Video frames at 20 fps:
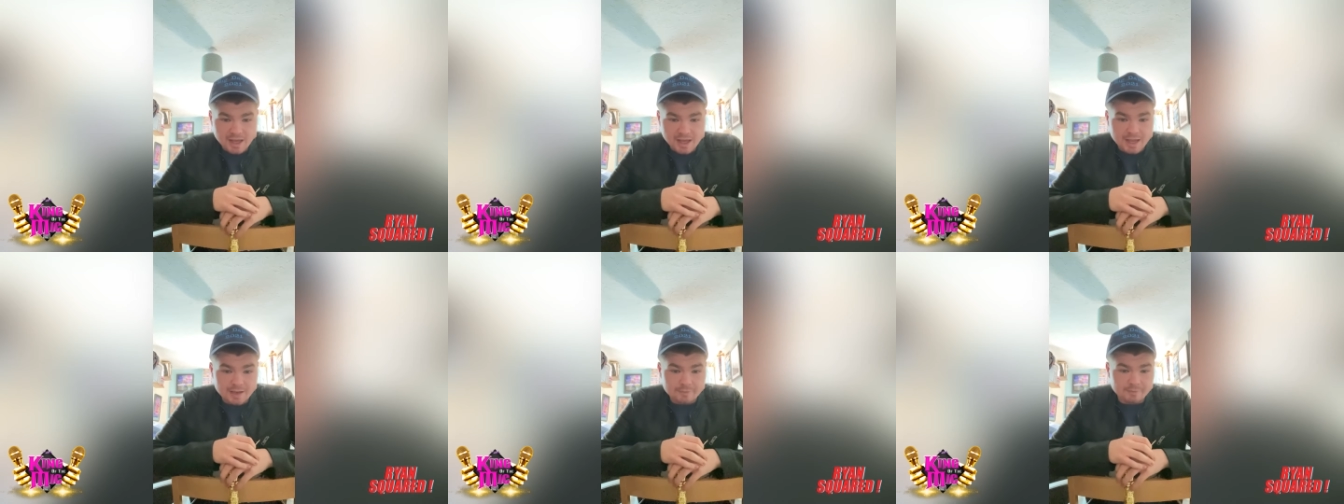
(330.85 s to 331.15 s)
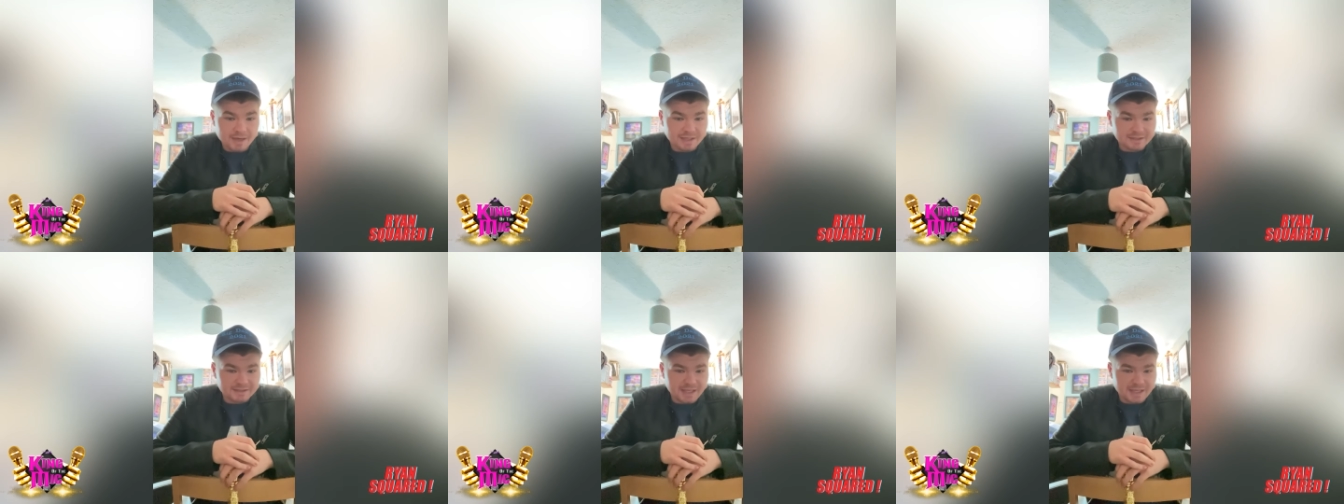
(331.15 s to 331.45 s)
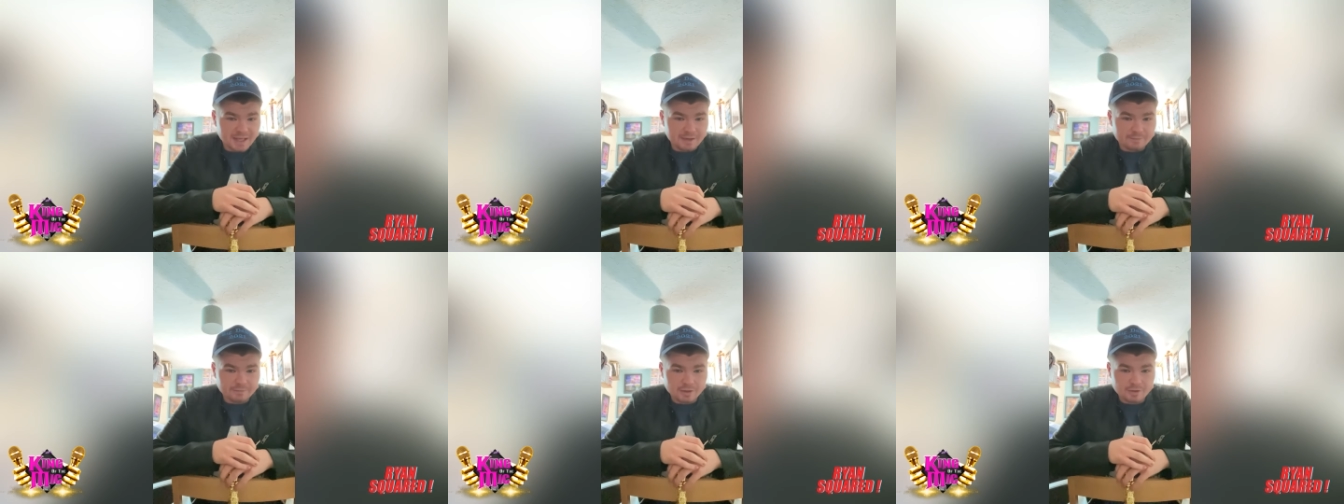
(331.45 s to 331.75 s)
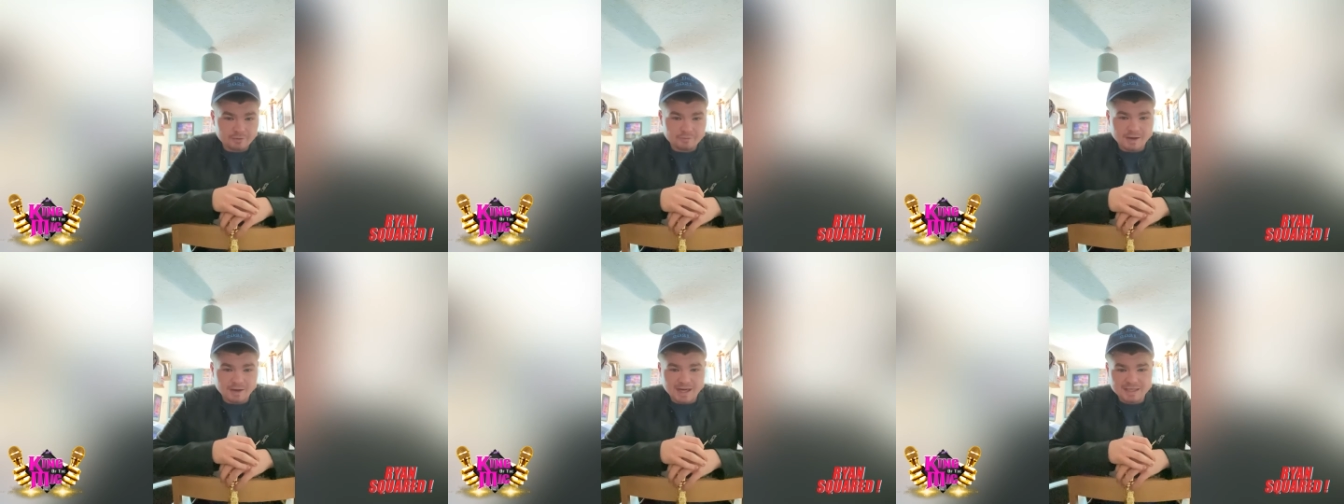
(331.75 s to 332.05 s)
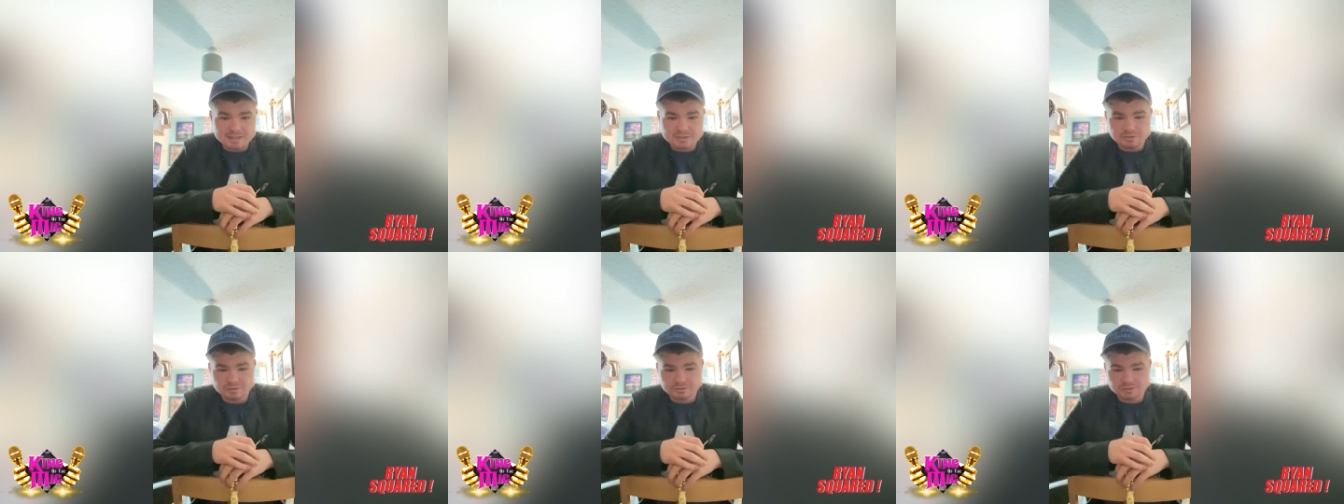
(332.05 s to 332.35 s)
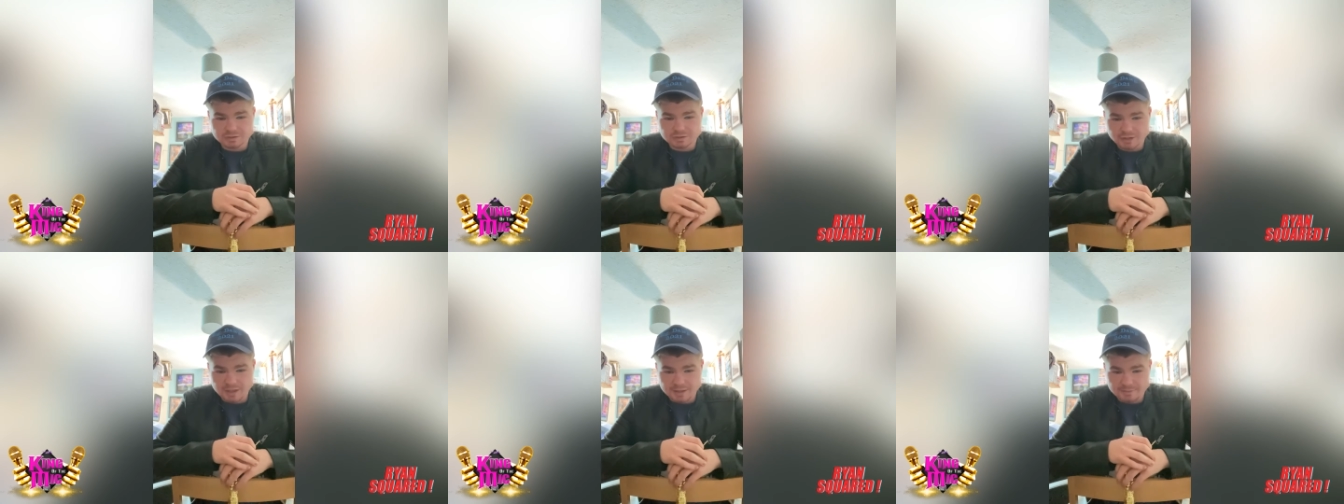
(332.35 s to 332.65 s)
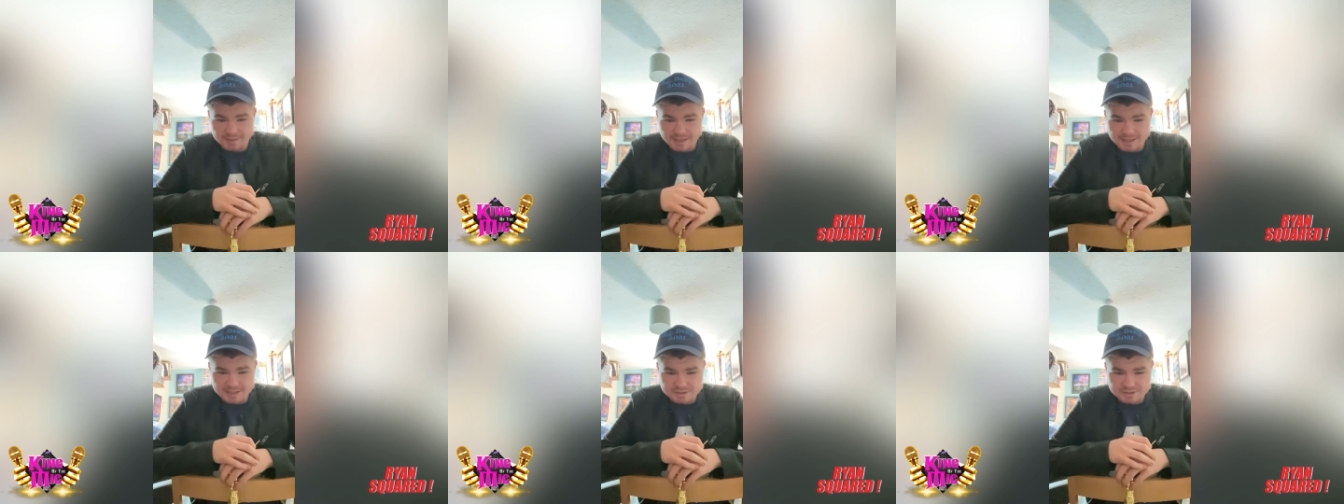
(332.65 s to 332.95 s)
In my debut, I took the
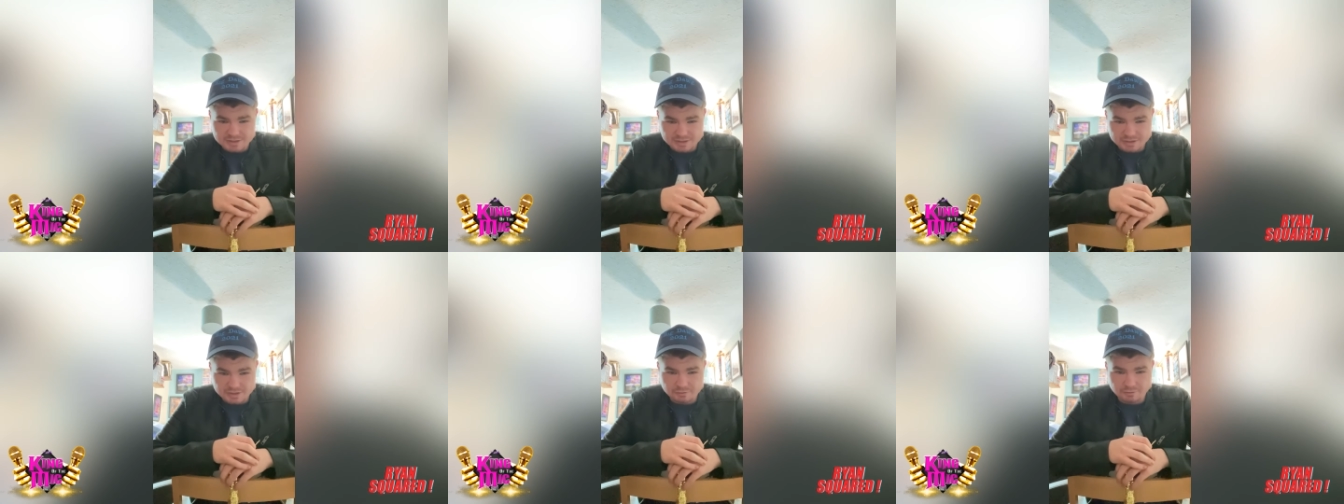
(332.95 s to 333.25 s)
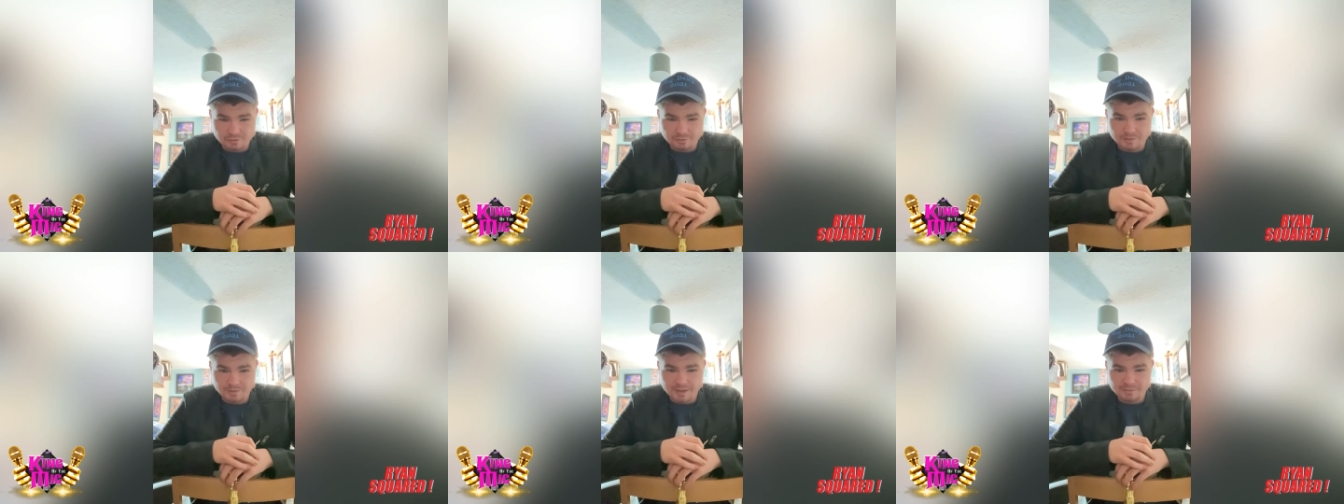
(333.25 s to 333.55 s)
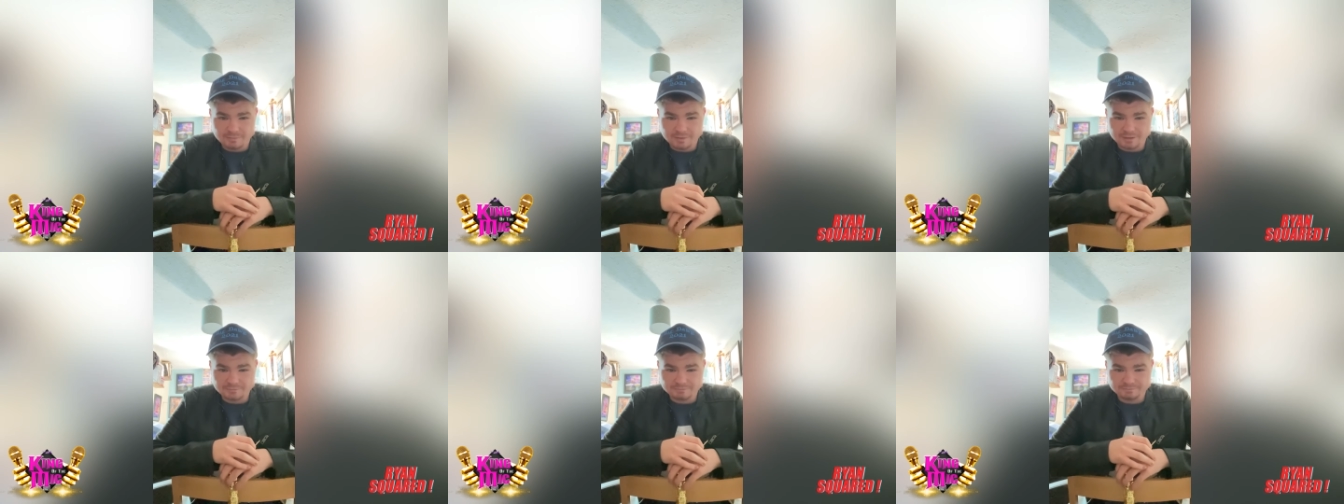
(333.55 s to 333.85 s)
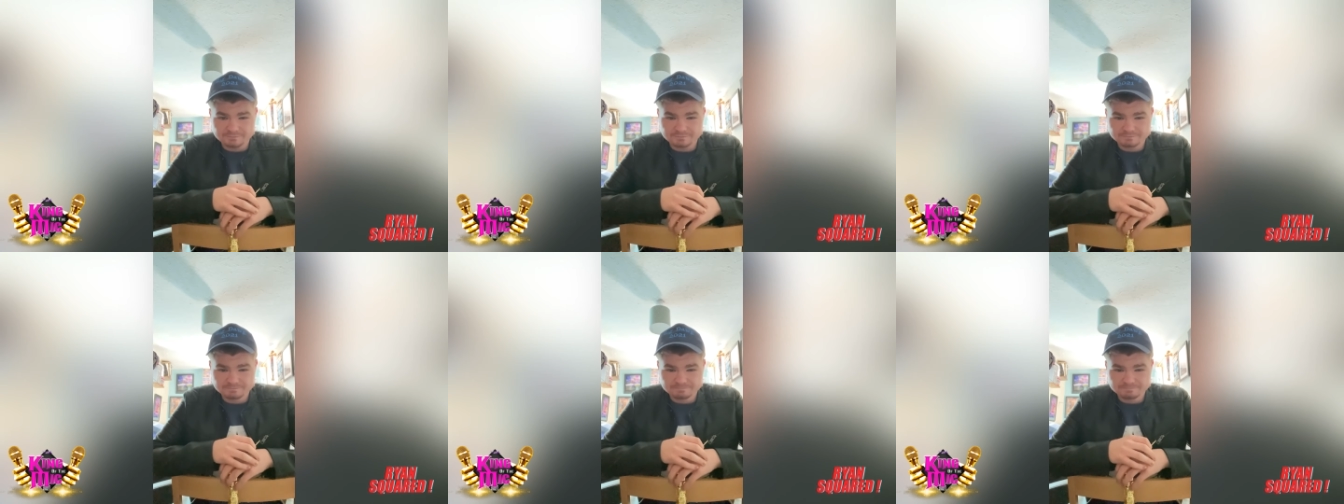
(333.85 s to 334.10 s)
demoness to school, my man.